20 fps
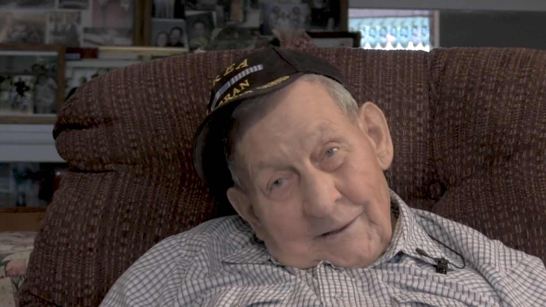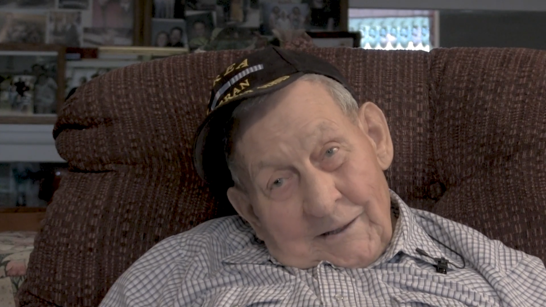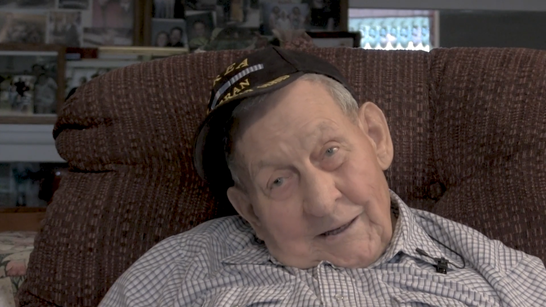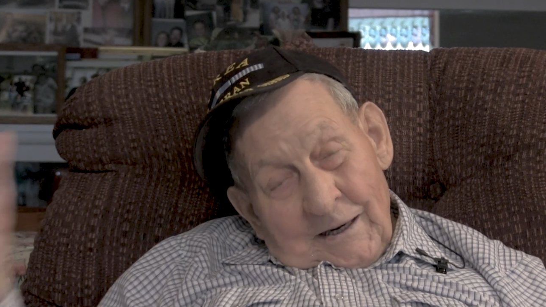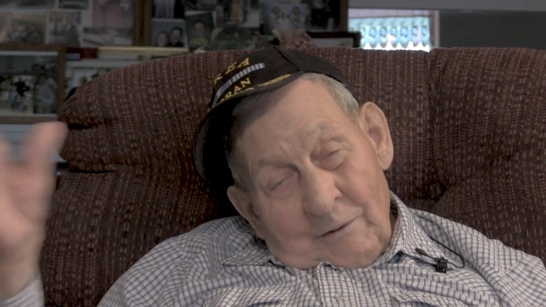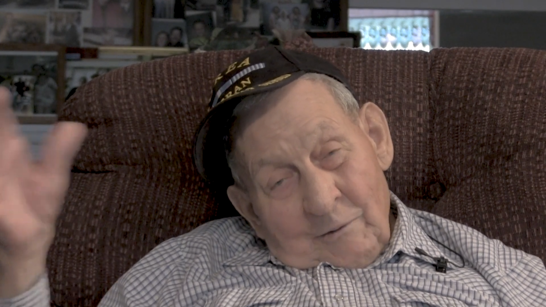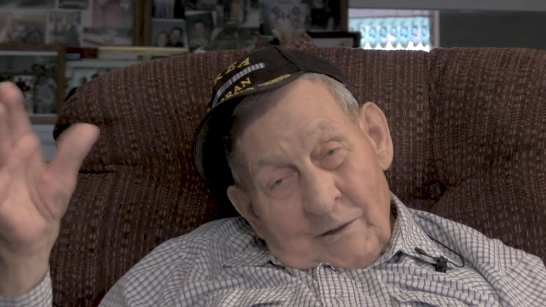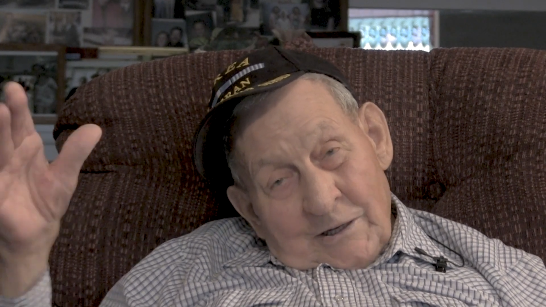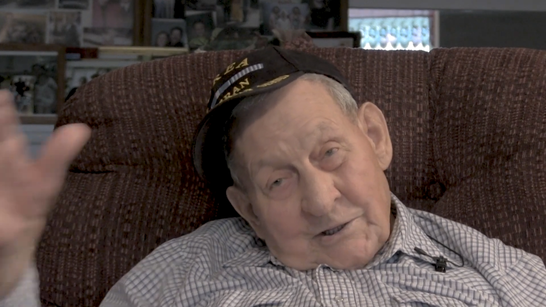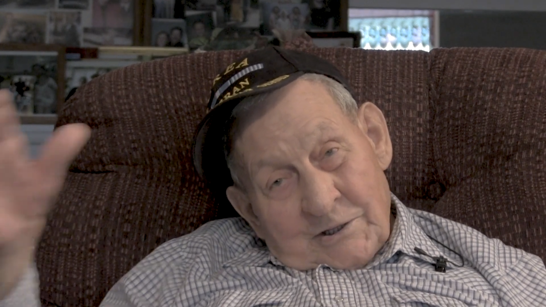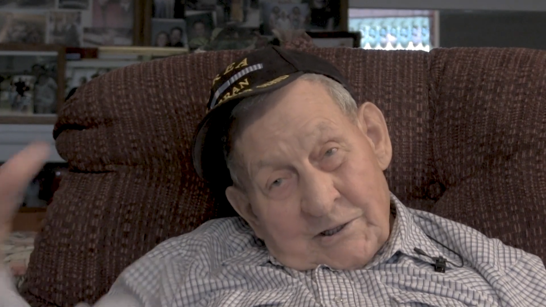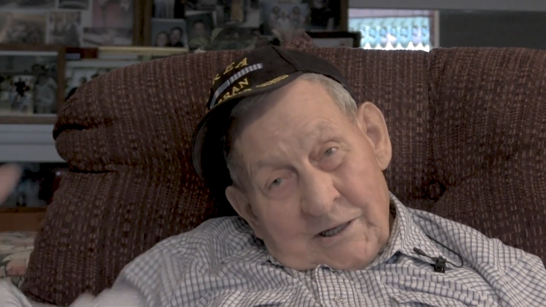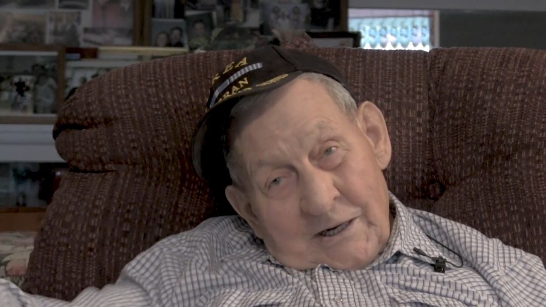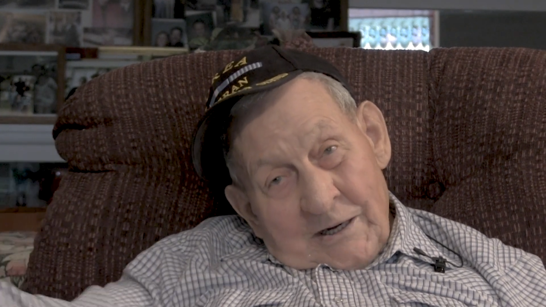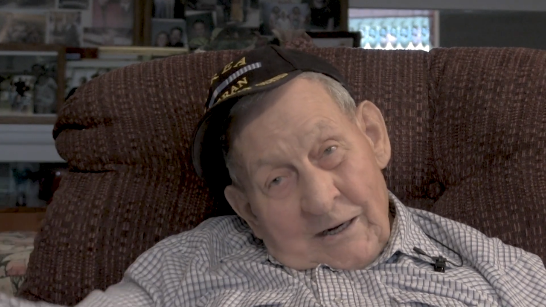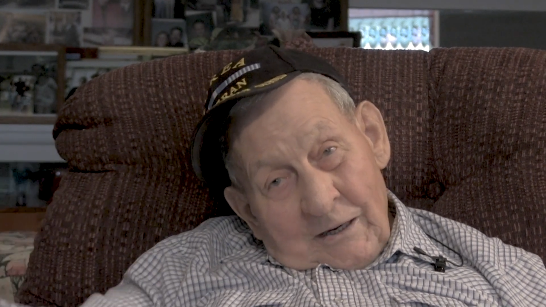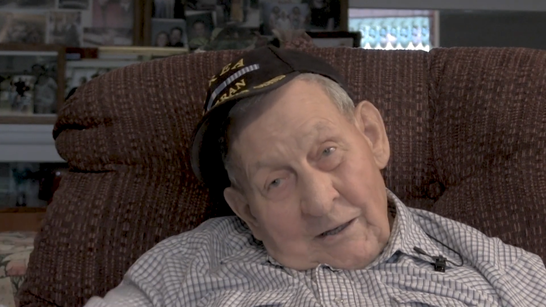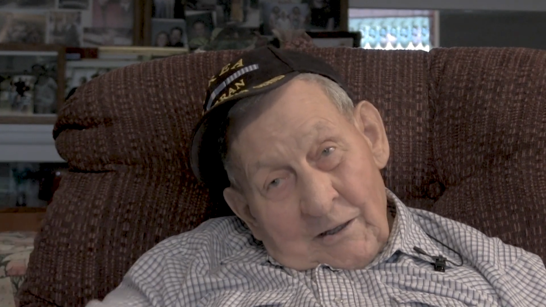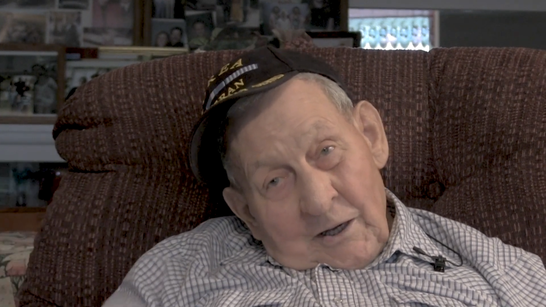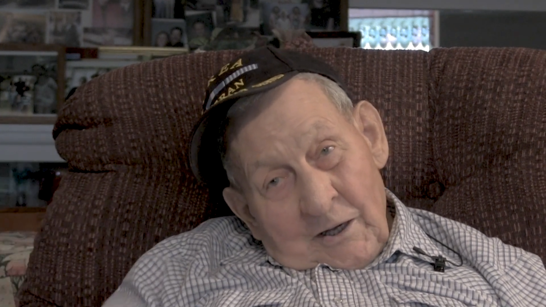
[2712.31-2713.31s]
I reached in
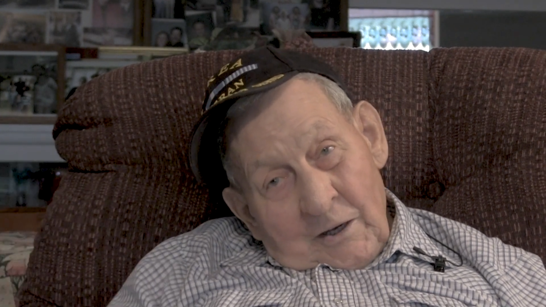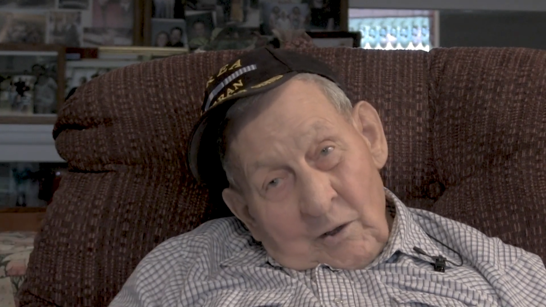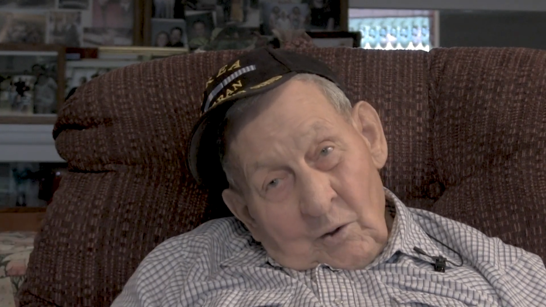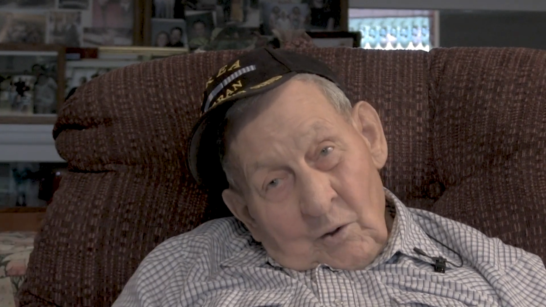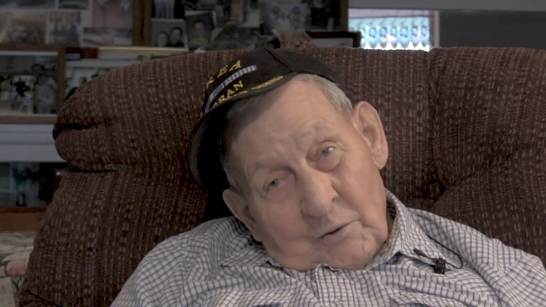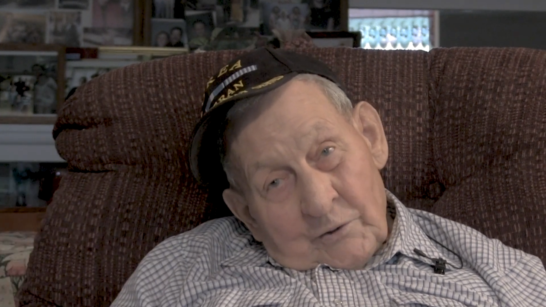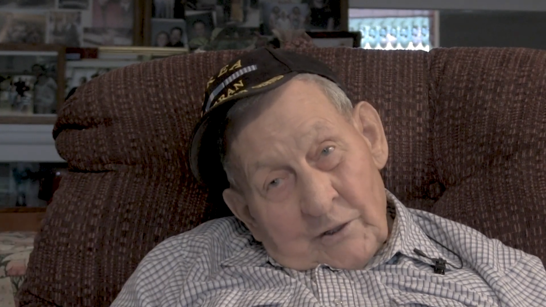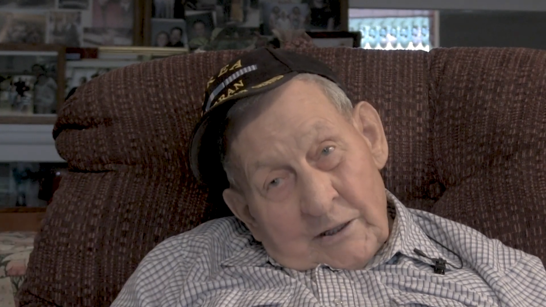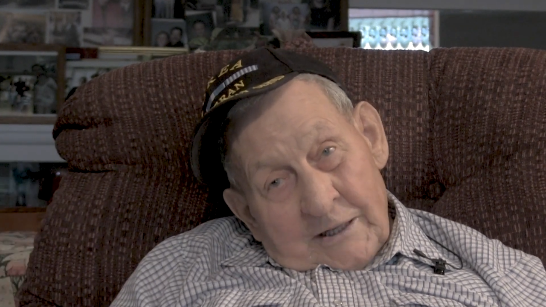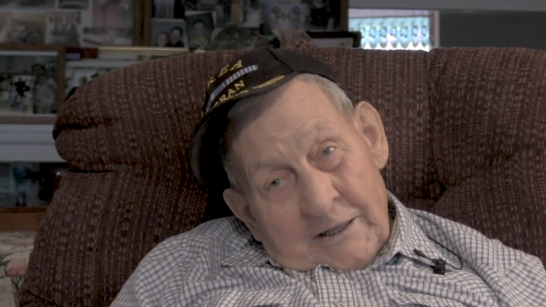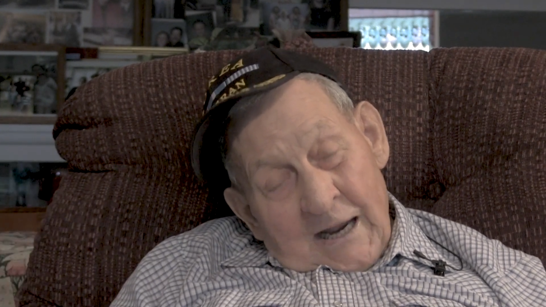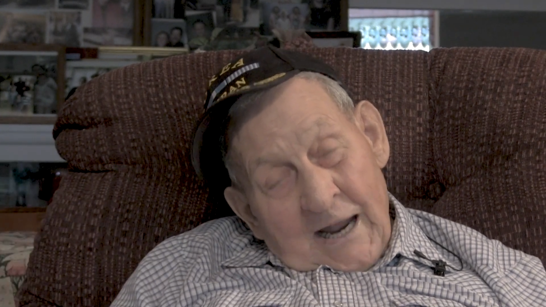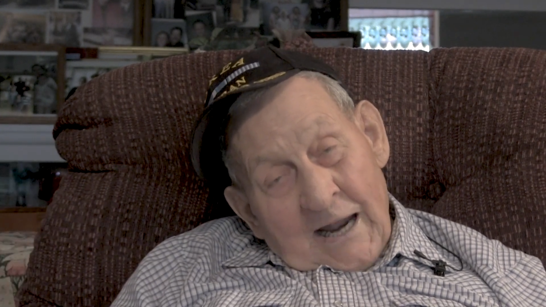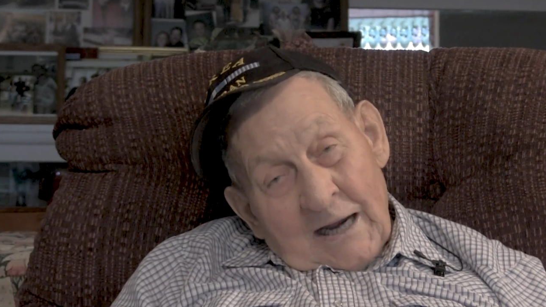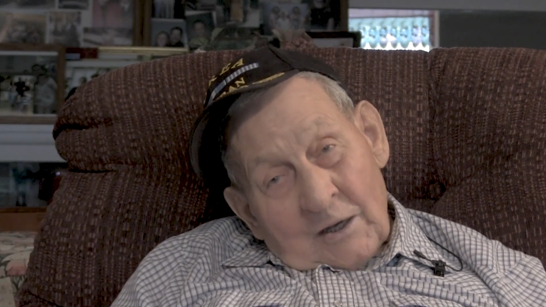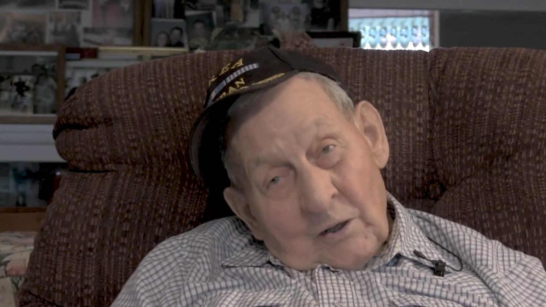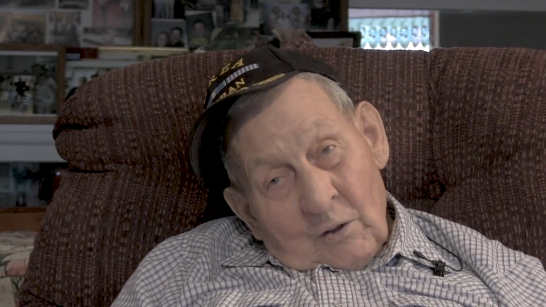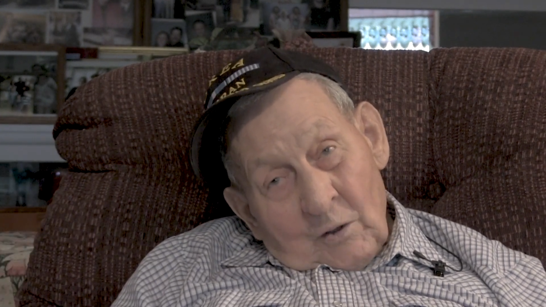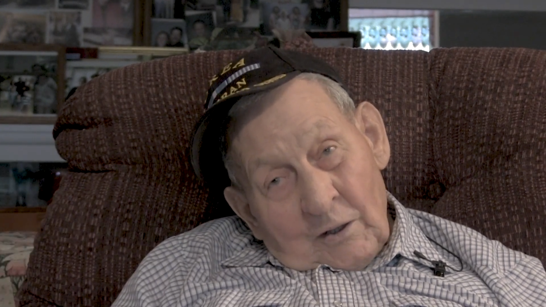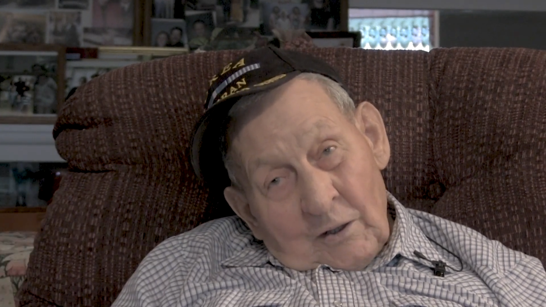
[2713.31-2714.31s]
there and got a hold of the
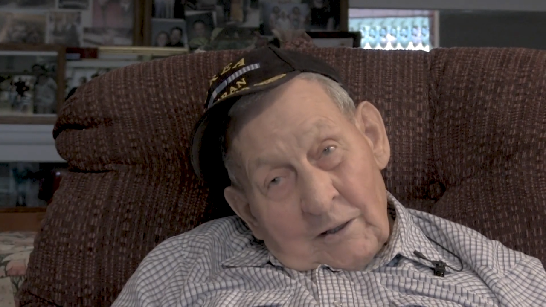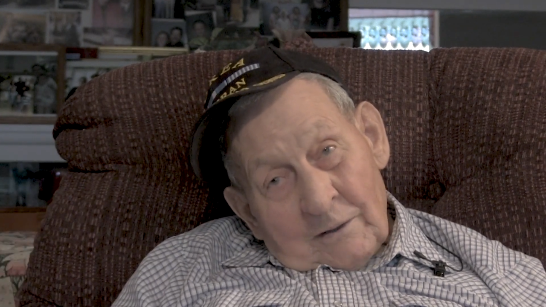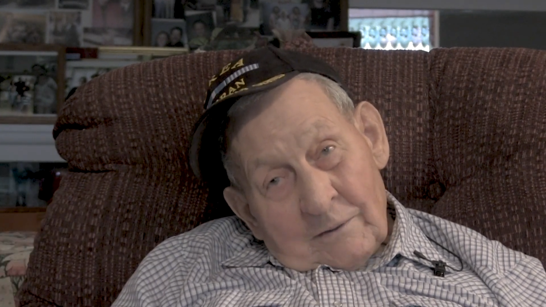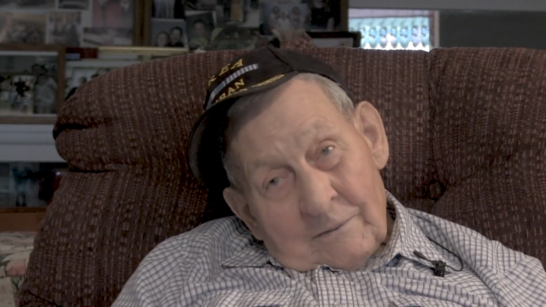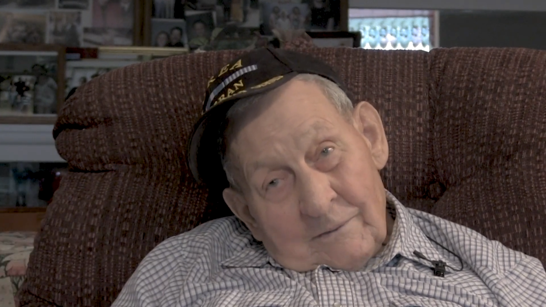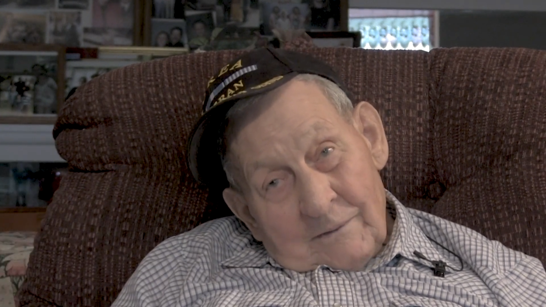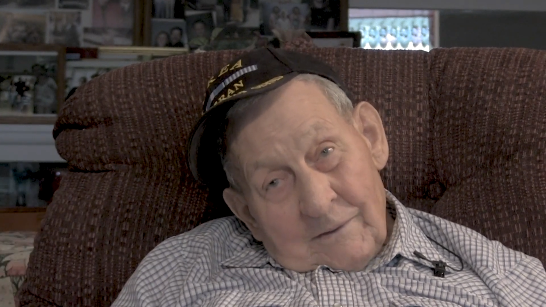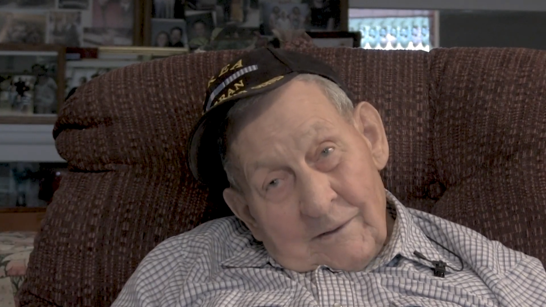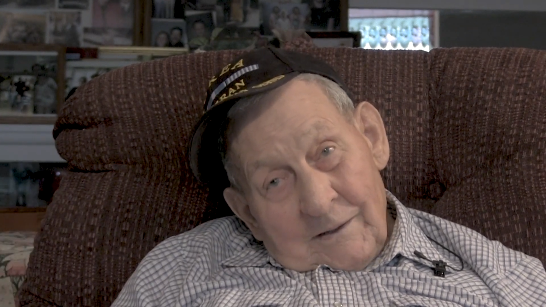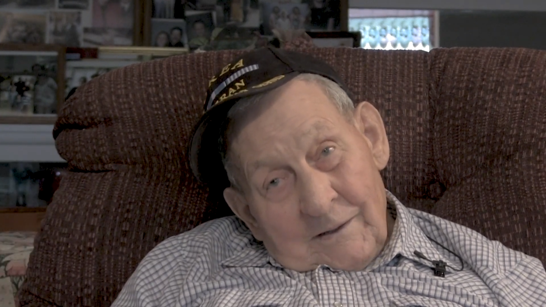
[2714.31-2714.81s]
tank coil.